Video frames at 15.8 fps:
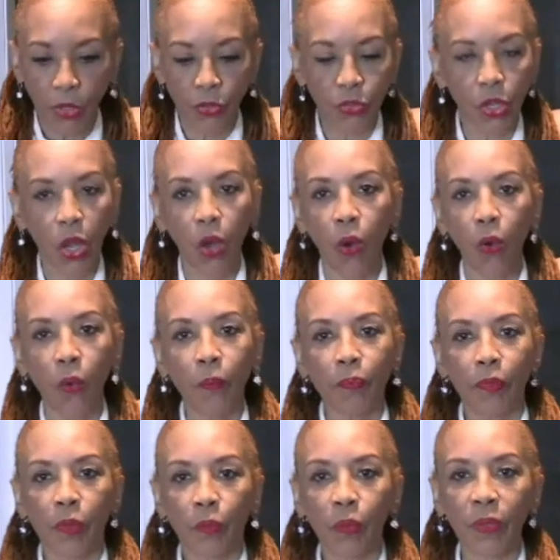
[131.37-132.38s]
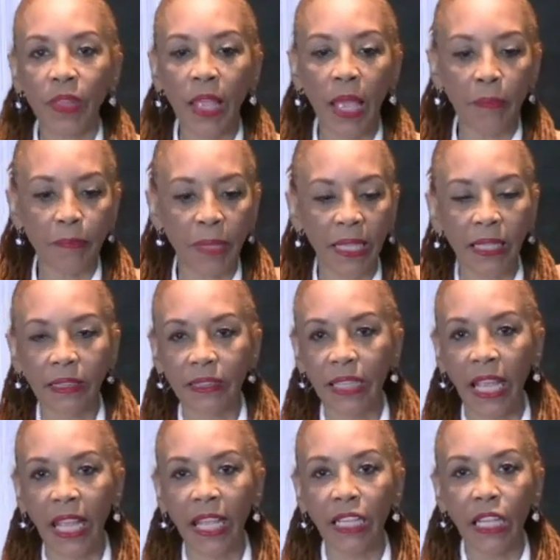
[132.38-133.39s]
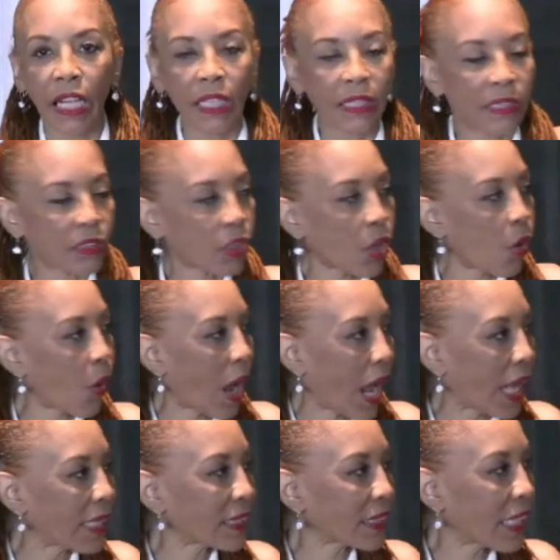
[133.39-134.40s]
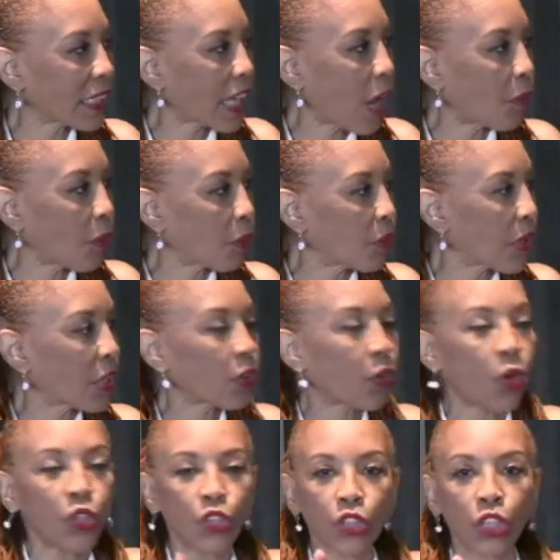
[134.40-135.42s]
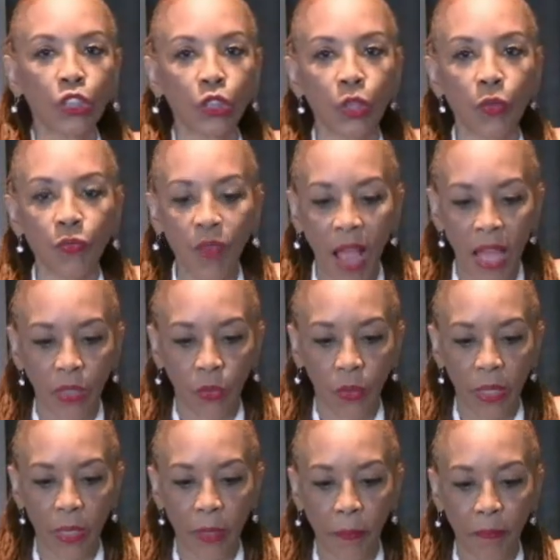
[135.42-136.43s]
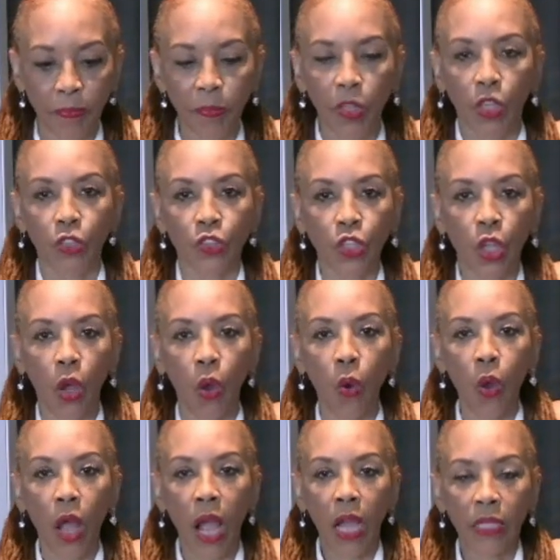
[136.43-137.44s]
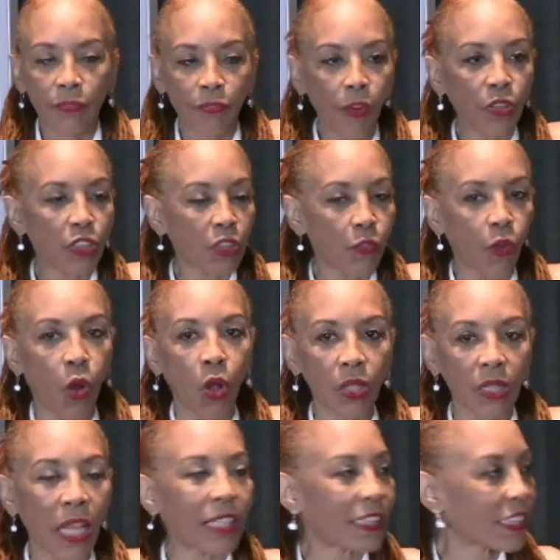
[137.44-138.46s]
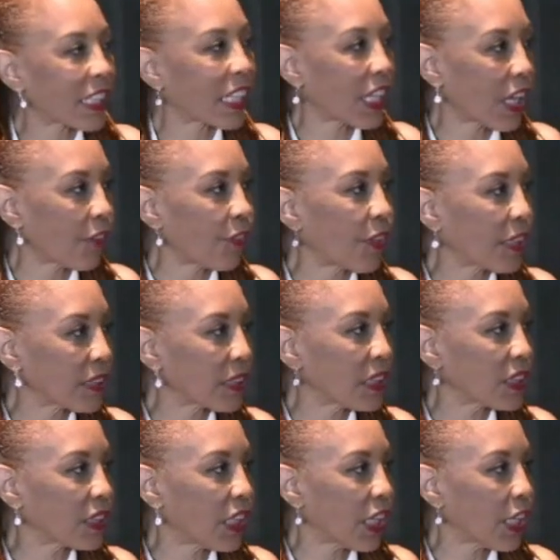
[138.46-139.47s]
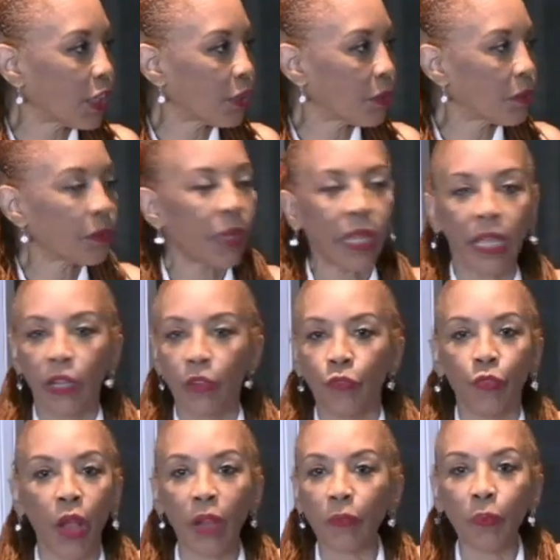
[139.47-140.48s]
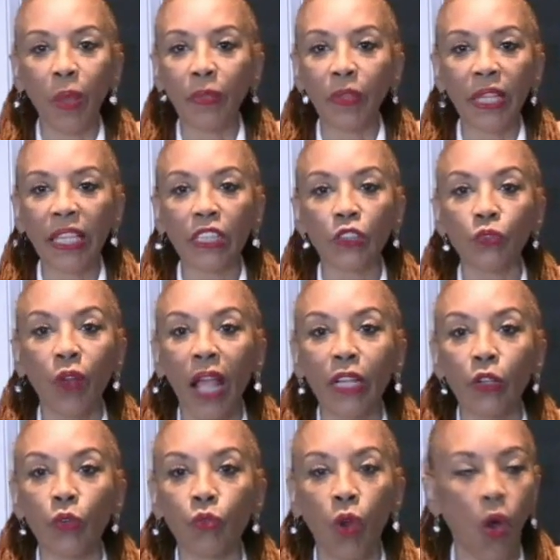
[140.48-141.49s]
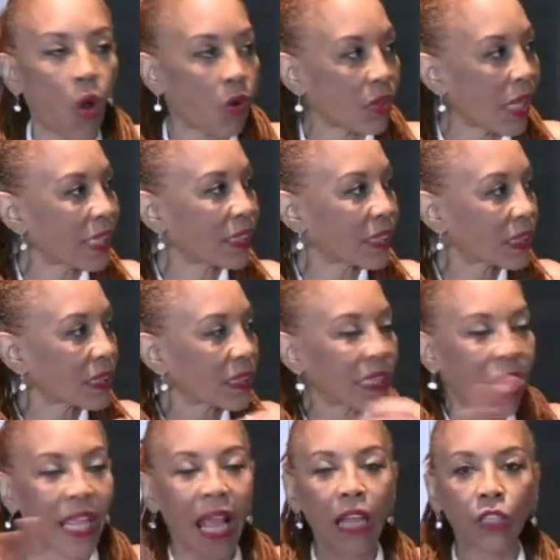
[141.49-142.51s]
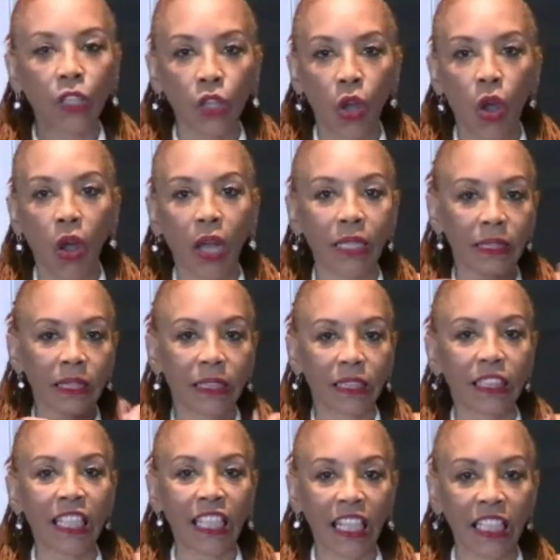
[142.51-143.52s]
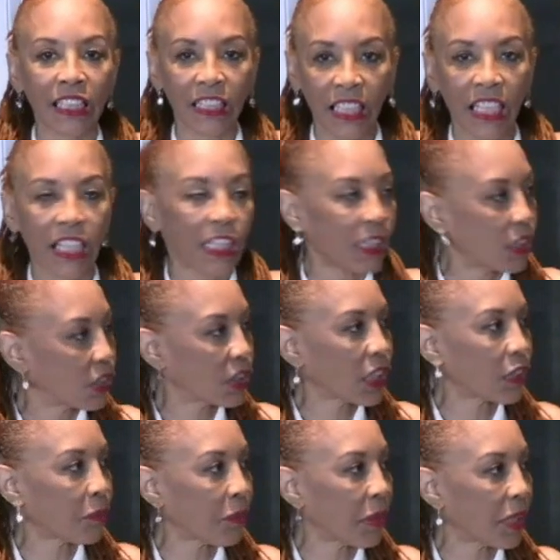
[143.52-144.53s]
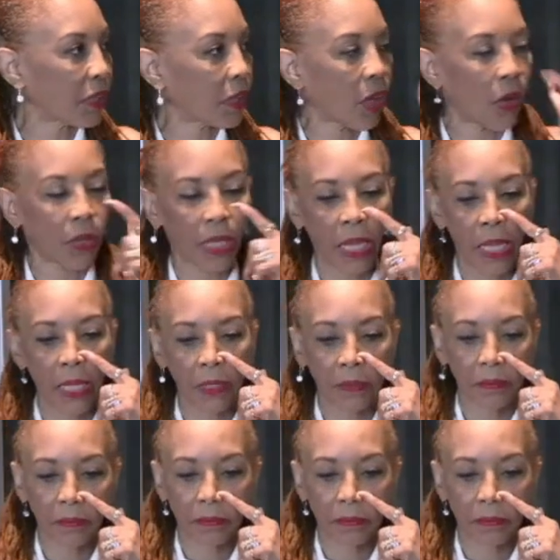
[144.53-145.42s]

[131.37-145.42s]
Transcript: So with that being said, so I said I would read on, should she follow him? So first of all, let's see if he's legit. Whether he's right or wrong, let's just lay out a card to see is he legitimate. Okay?